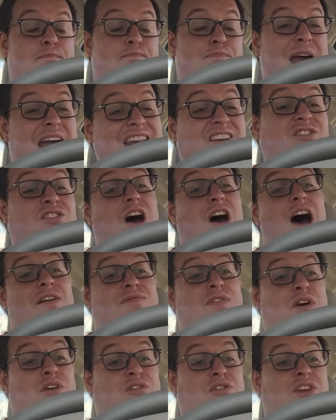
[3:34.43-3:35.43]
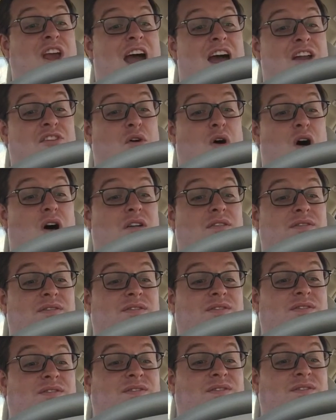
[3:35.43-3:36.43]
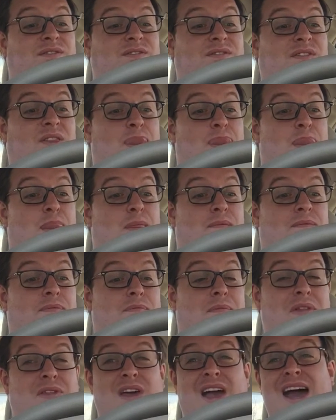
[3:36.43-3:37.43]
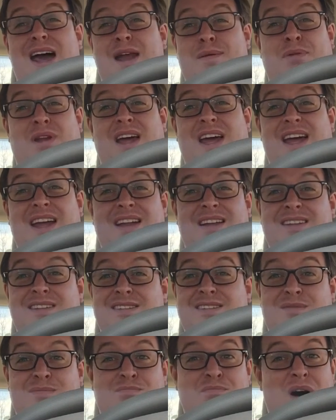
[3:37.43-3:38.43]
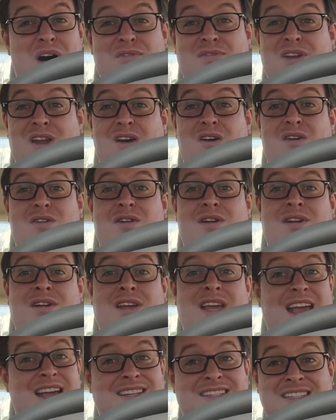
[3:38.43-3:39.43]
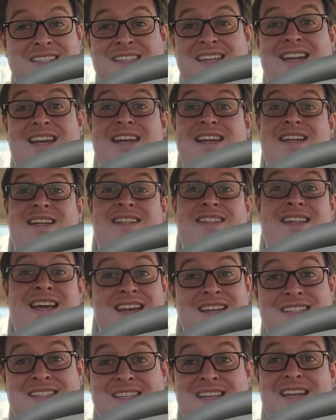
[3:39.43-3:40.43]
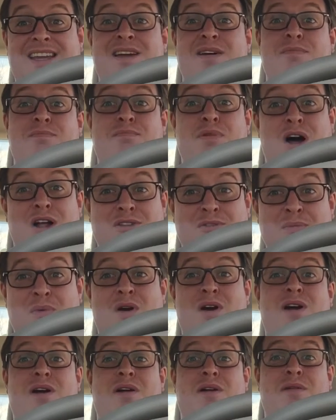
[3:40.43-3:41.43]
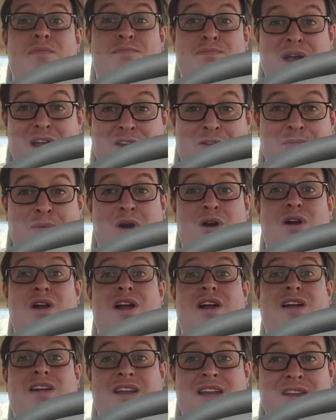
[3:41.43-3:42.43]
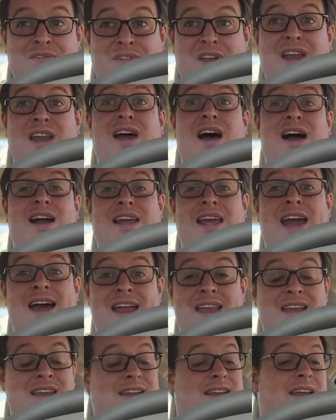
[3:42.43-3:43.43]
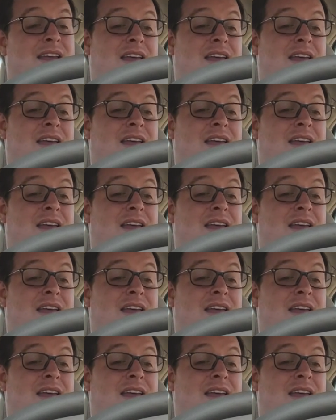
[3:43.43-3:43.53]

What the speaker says: Based off their schedule, I mean, they got to play Buffalo, Kansas City, Tennessee, Baltimore, Pittsburgh, Cleveland again.